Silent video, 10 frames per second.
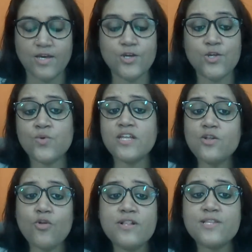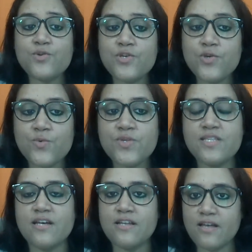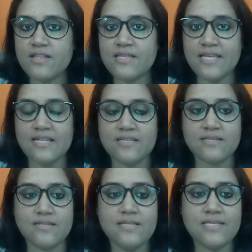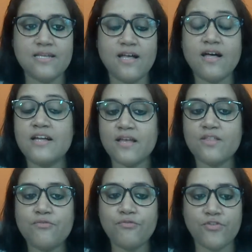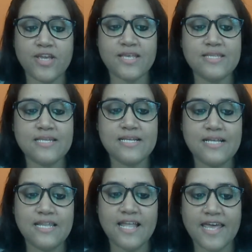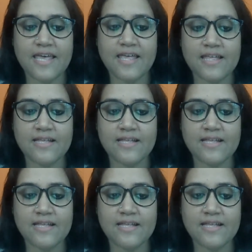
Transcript: You can also use another sentence, another phrase like